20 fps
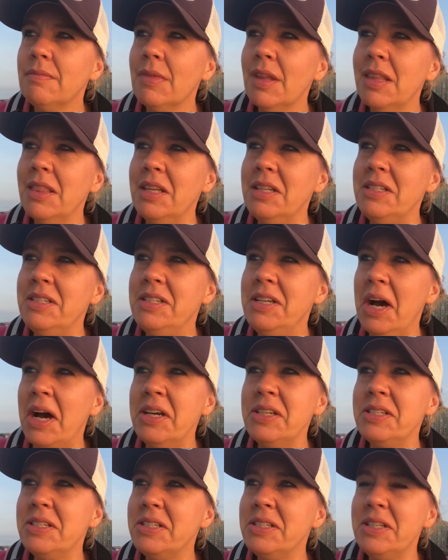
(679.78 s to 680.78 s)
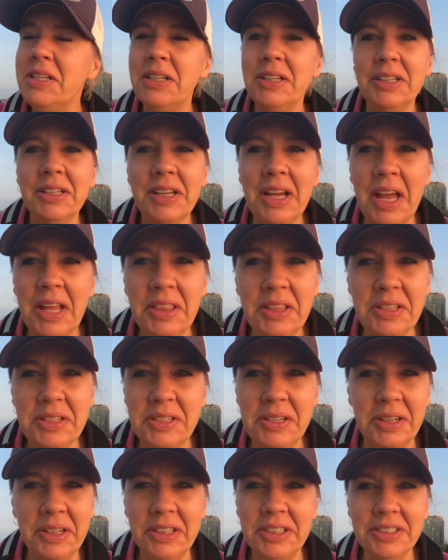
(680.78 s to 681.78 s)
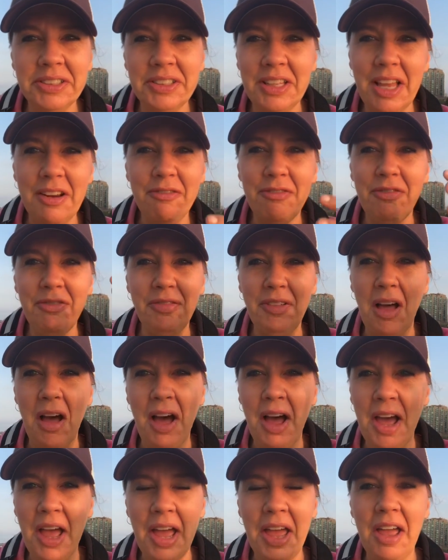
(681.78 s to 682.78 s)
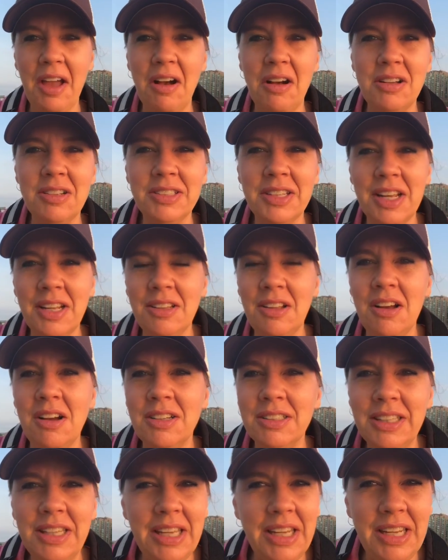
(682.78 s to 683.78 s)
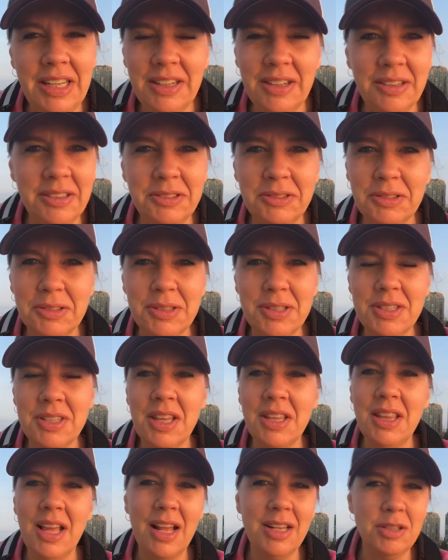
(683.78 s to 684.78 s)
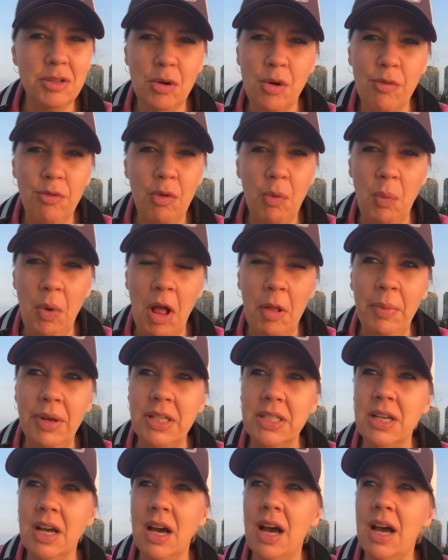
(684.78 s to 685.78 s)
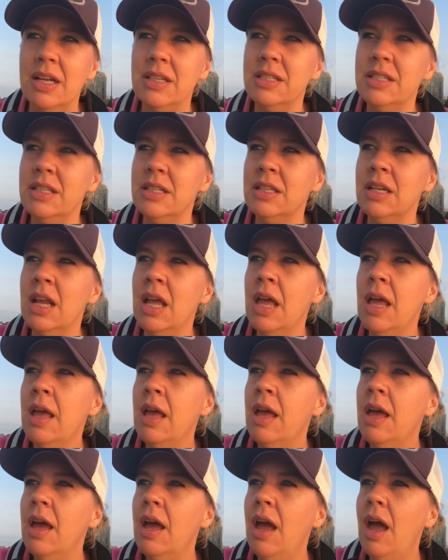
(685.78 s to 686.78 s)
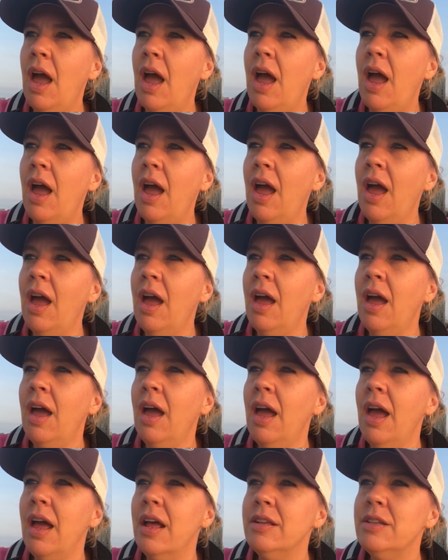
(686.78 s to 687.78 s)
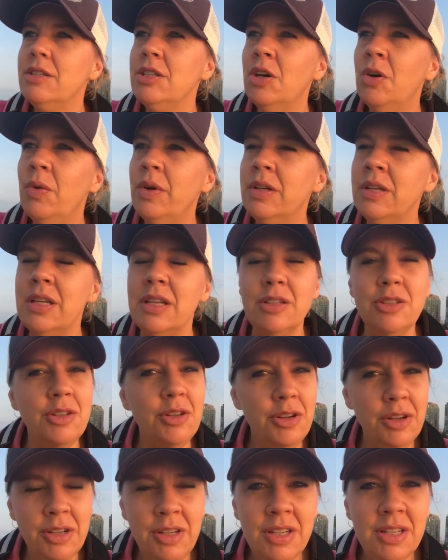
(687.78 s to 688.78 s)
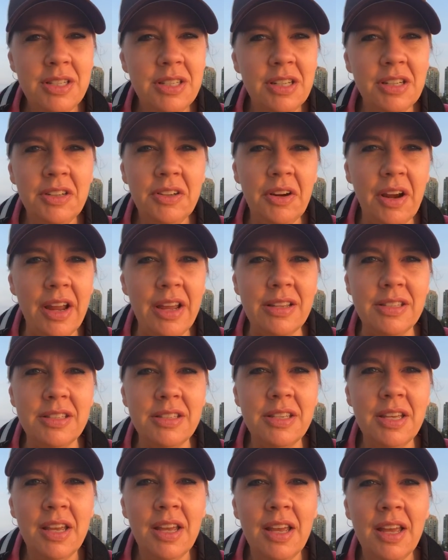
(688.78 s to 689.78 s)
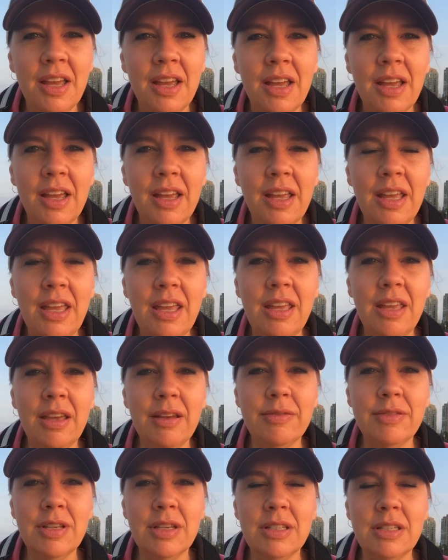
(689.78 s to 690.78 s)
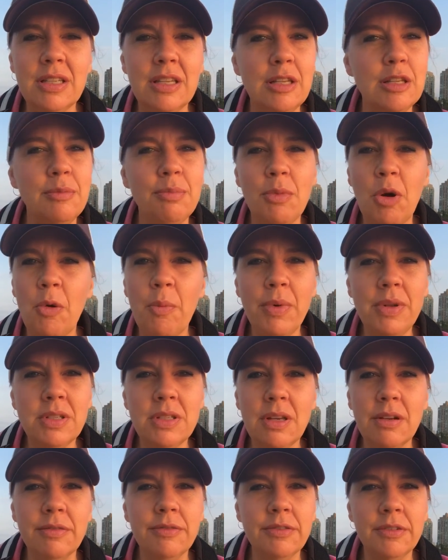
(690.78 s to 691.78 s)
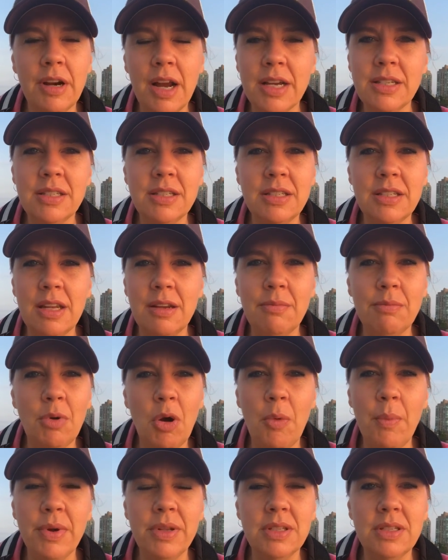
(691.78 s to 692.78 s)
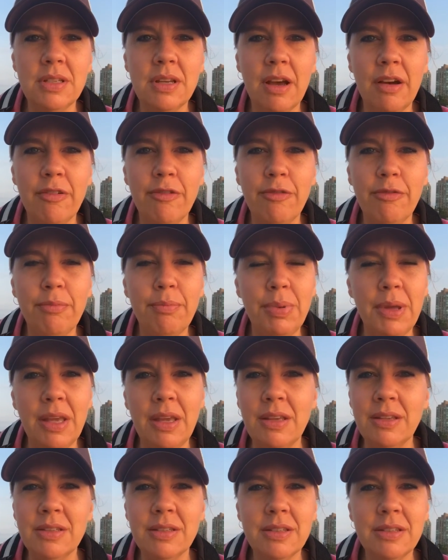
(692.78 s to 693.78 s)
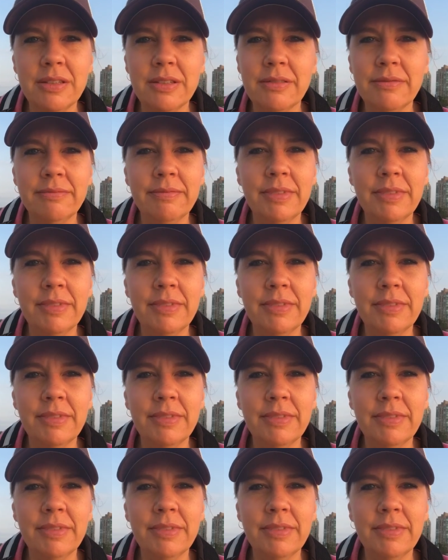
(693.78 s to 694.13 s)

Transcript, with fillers: the dust and the dirt that fly all day long. He knows that that's overwhelming to us. And, and so, in His goodness and grace, He gives us these moments of rest and moments of peace